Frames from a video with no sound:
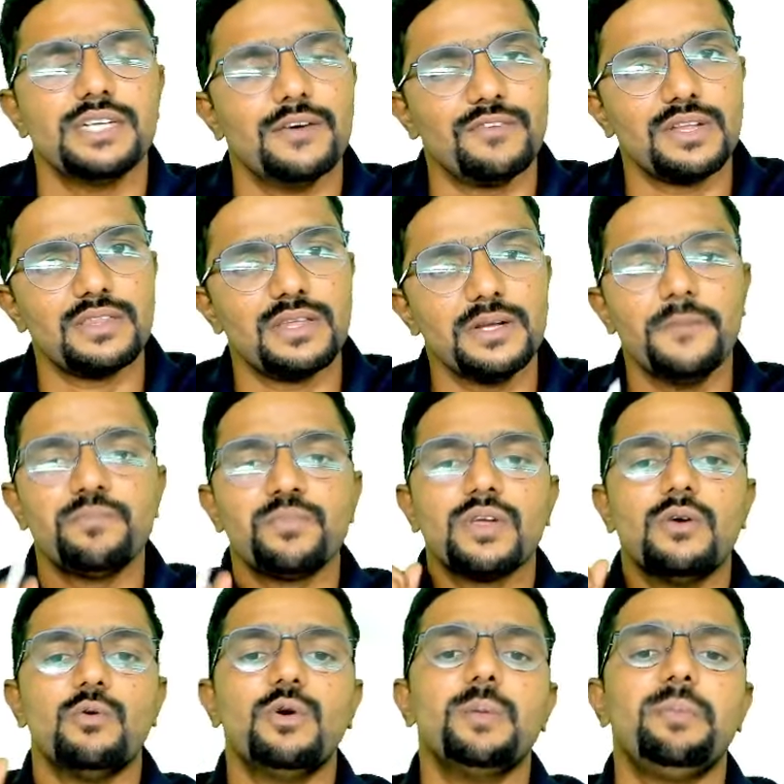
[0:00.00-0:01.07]
everything
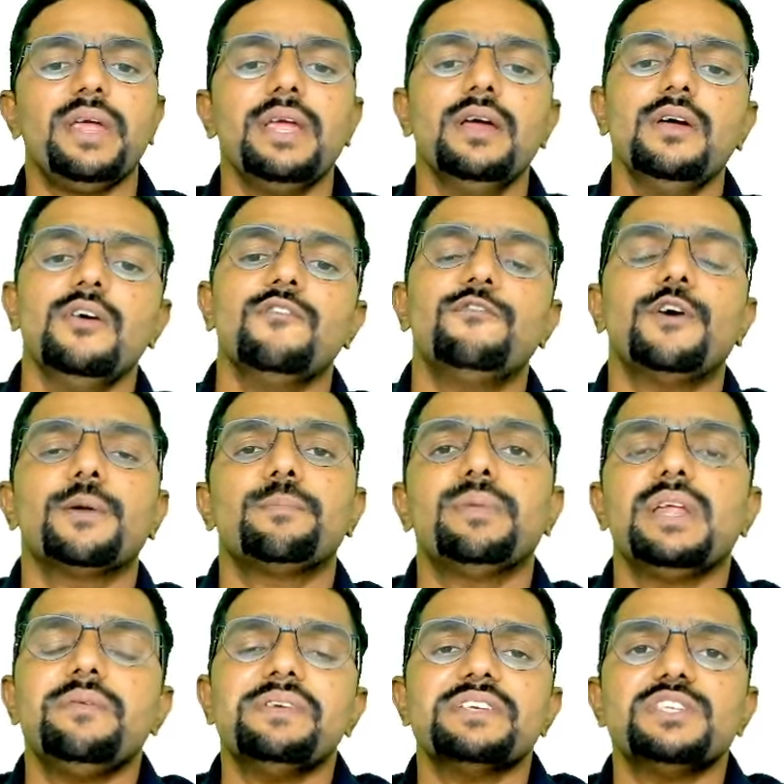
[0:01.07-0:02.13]
would be for
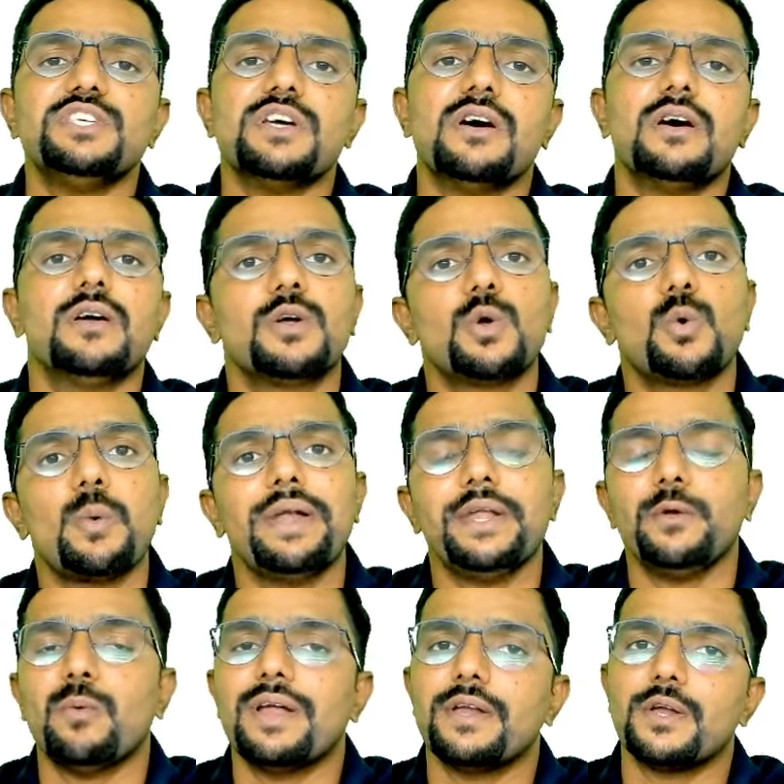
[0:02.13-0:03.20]
previous year
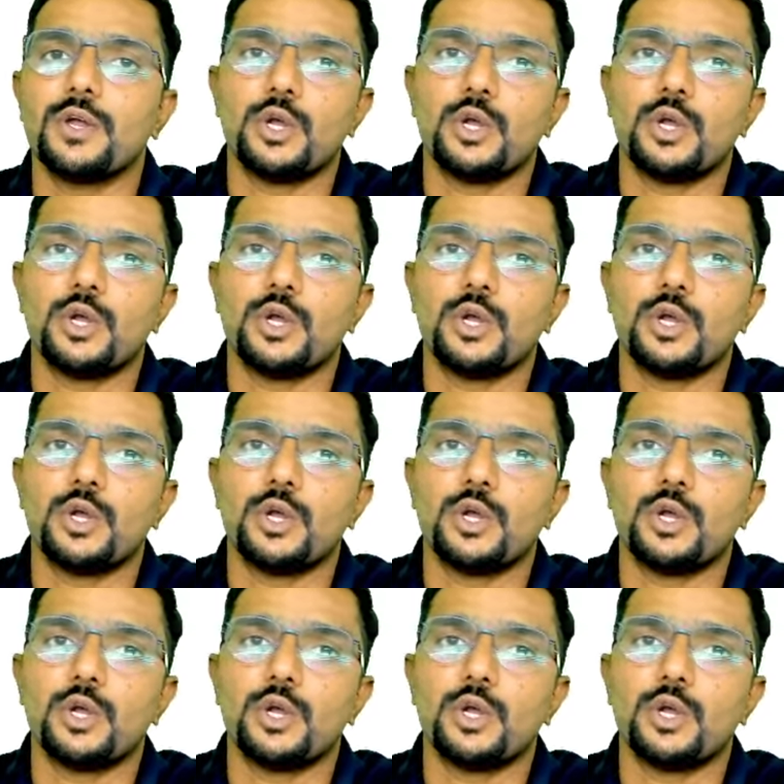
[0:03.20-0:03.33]
21-22.